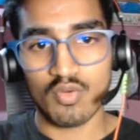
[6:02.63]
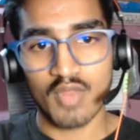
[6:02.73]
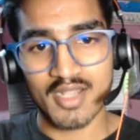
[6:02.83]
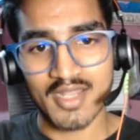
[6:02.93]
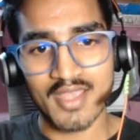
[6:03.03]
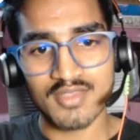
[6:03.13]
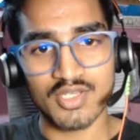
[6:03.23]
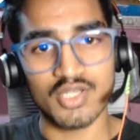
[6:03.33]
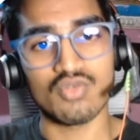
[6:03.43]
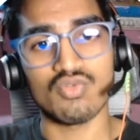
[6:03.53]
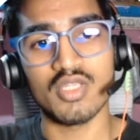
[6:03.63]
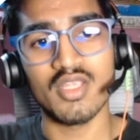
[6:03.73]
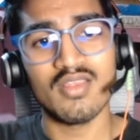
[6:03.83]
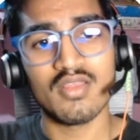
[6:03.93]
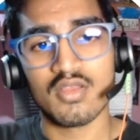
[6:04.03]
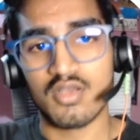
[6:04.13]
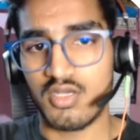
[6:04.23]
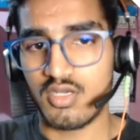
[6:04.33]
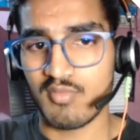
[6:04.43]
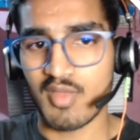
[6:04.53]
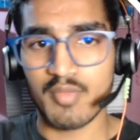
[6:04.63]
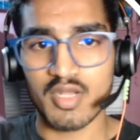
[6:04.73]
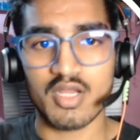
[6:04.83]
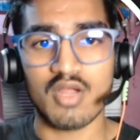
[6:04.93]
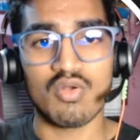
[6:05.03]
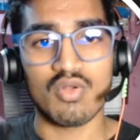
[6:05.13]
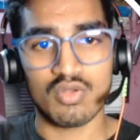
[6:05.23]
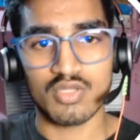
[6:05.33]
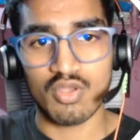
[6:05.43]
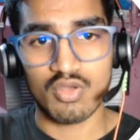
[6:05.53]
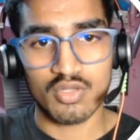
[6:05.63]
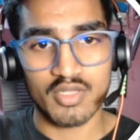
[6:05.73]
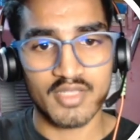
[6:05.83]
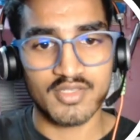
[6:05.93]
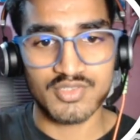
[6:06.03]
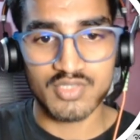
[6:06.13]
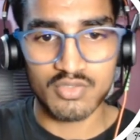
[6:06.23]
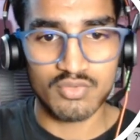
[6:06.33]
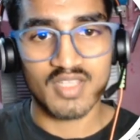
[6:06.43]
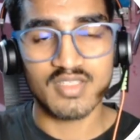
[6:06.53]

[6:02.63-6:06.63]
attach it to the member account or the organization unit.